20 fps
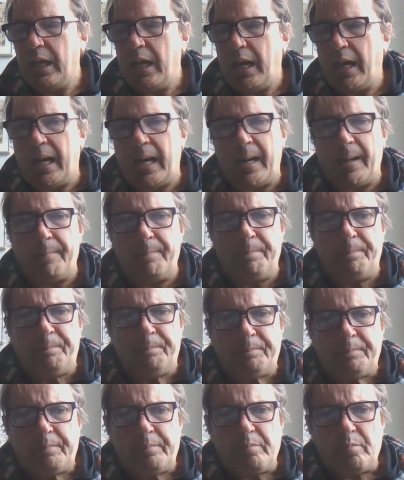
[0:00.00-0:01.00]

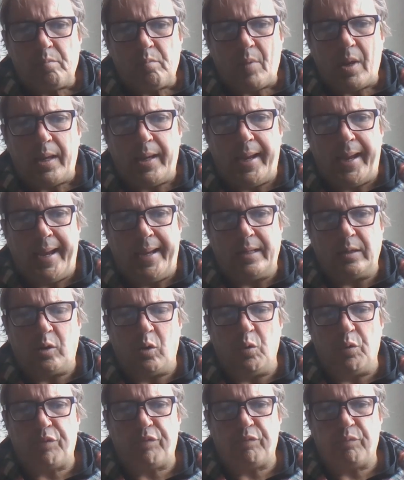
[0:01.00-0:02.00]
And of
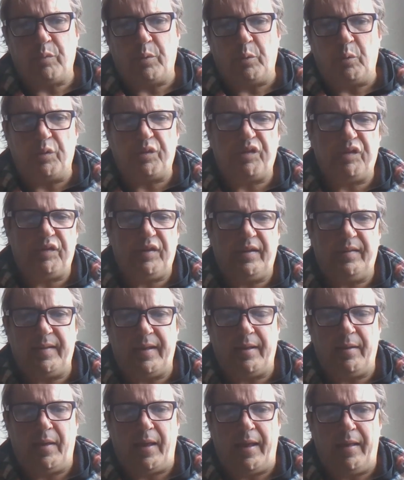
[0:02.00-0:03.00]
course, we're also seeing
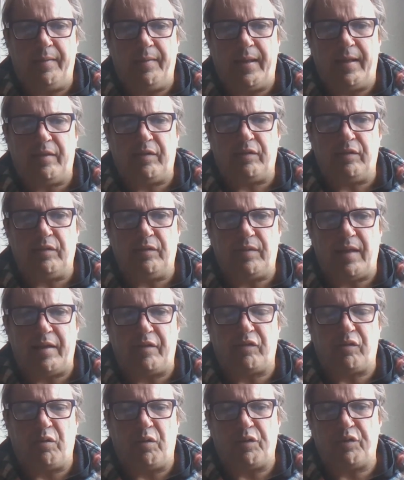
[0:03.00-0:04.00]

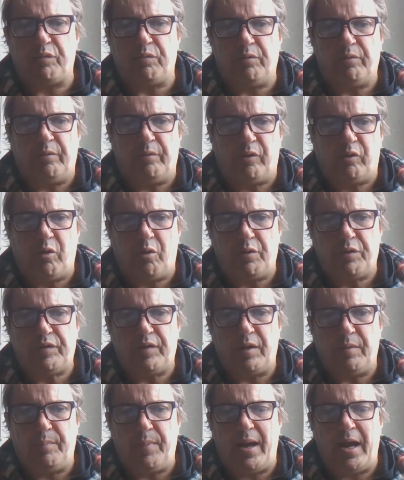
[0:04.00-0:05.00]
that's
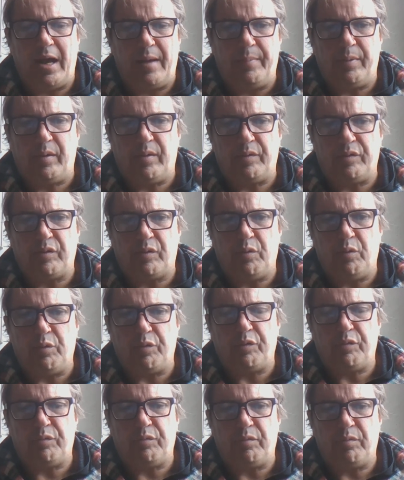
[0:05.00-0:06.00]
crossing the bar, because of
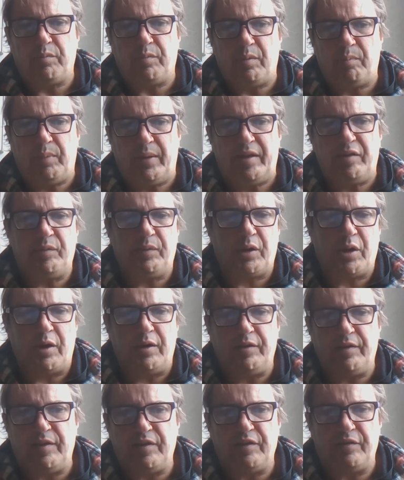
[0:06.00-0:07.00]
course the police are
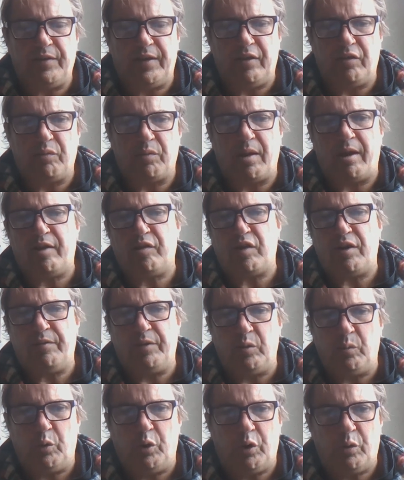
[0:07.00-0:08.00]
going to these events without actually
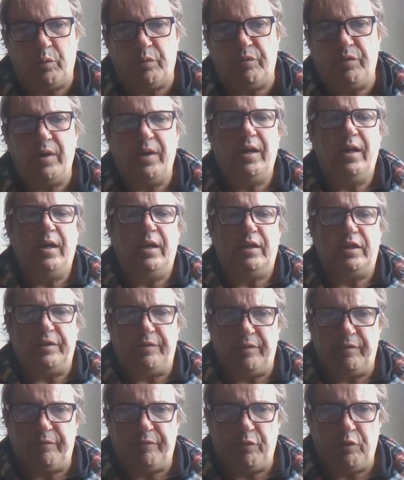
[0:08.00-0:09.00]
having to work with
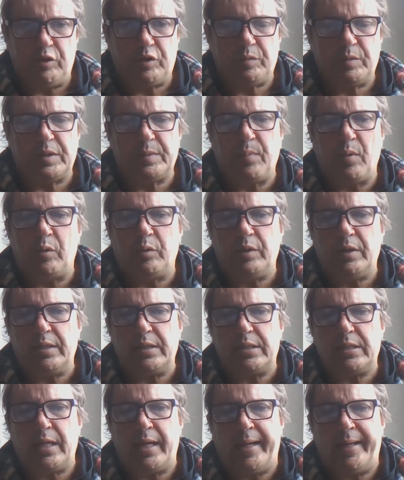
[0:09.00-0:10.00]
different first
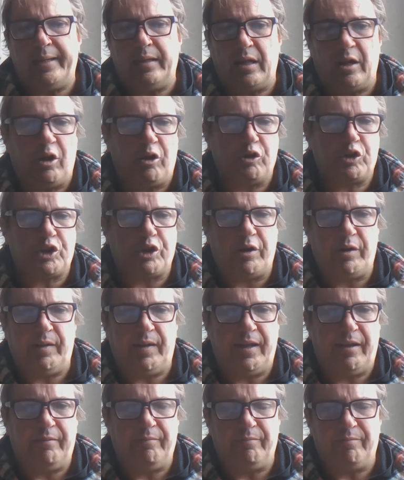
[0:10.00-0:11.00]
responders, and they're not showing
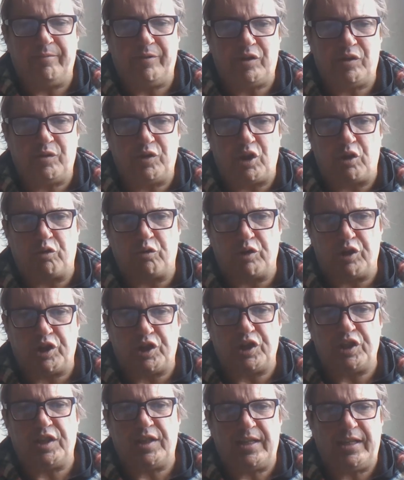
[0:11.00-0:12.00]
that social
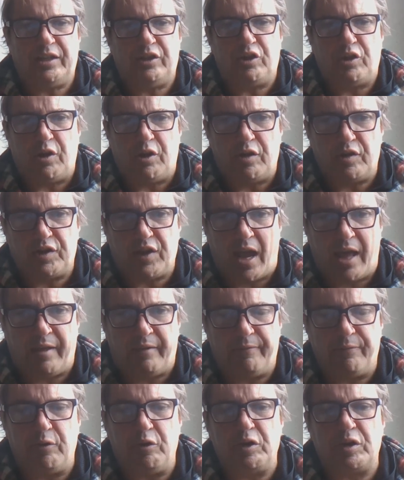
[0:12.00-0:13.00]
distancing to those
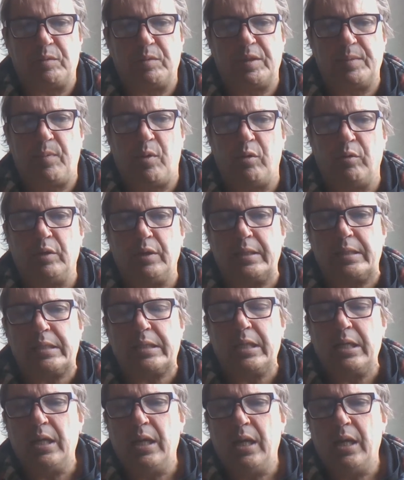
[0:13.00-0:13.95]
other first responders.